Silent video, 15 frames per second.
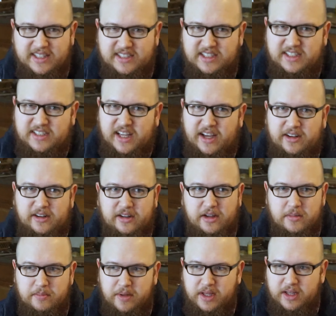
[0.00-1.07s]
as a designer
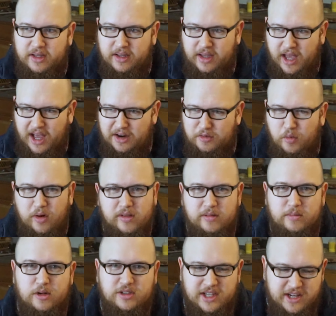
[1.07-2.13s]
can be kind of one of the
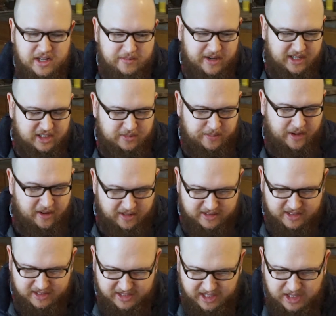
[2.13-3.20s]
most intimate
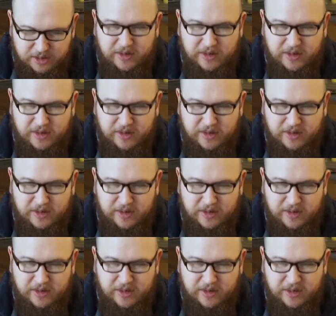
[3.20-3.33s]
experiences that you